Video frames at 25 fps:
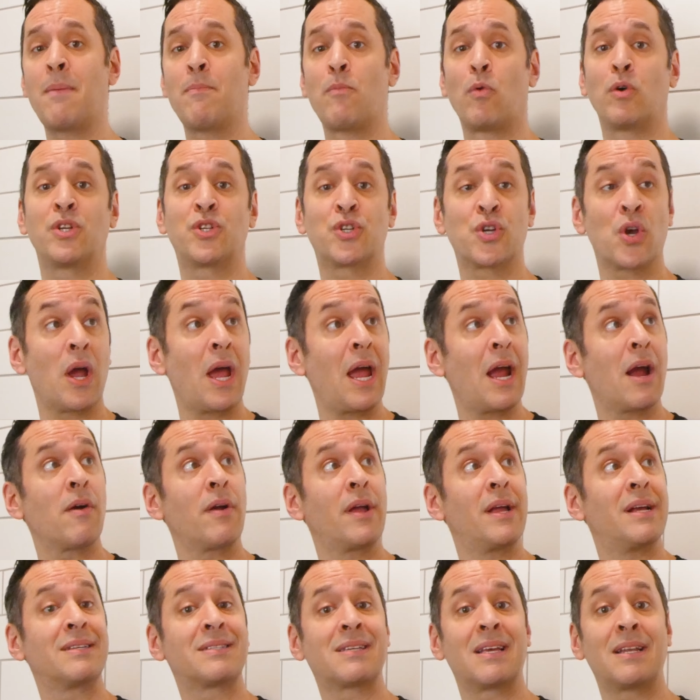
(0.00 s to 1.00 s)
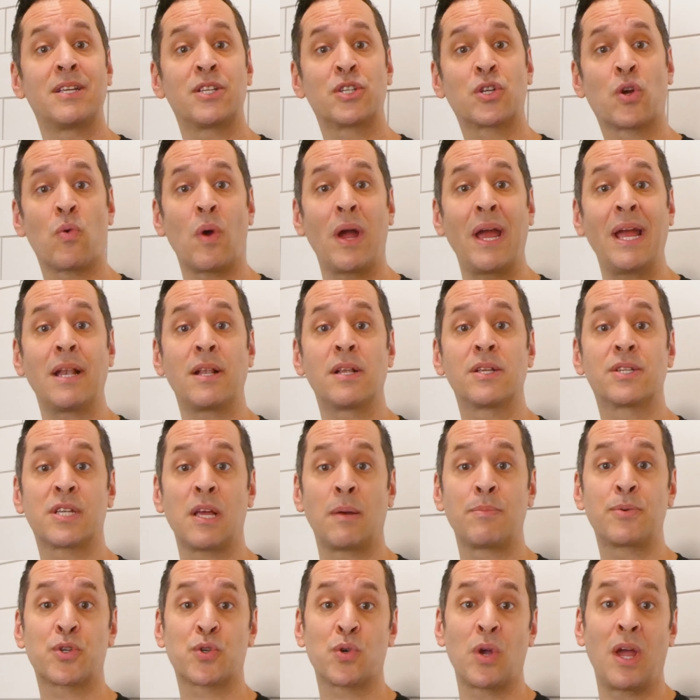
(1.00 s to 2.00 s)
moisture areas and is great
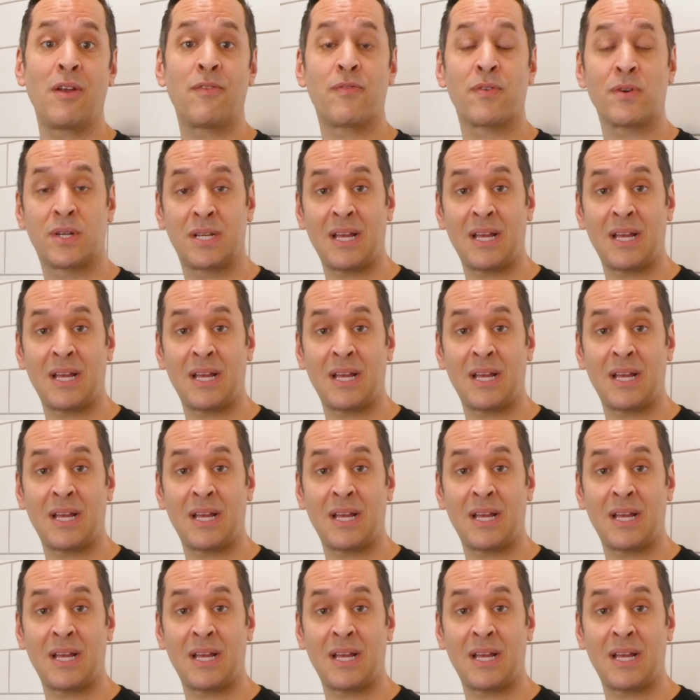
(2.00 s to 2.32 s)
substrate for